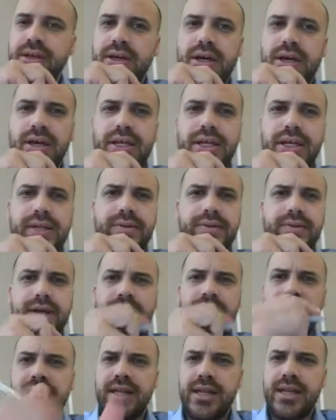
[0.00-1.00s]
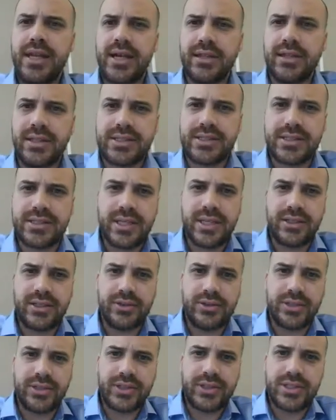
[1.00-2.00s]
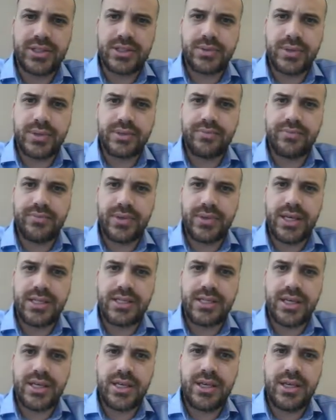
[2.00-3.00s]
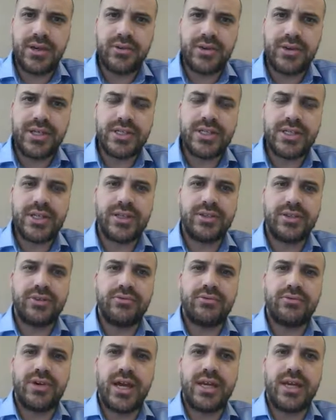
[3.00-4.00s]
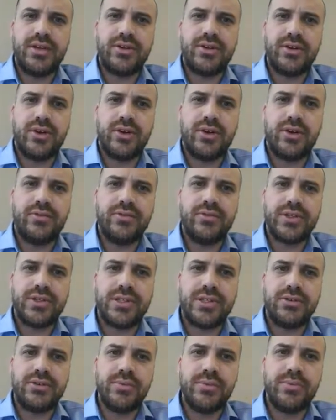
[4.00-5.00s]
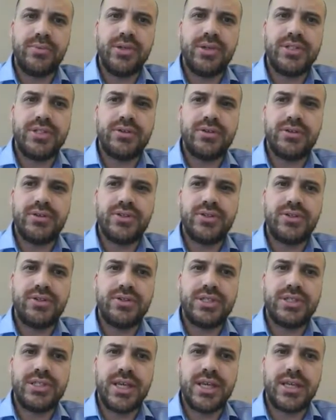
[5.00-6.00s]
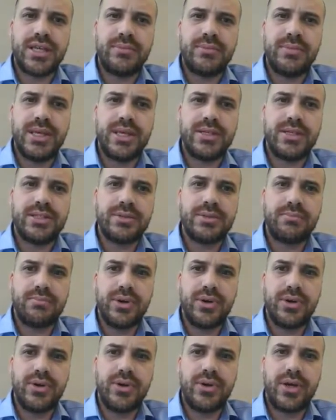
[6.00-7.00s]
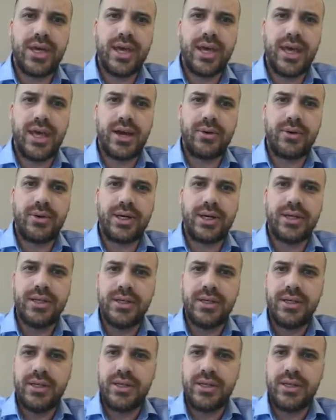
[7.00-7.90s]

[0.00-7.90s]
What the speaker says: Okay, and now let's take a look at this one. Is increasing at the rate of 0.02 centimeters per hour.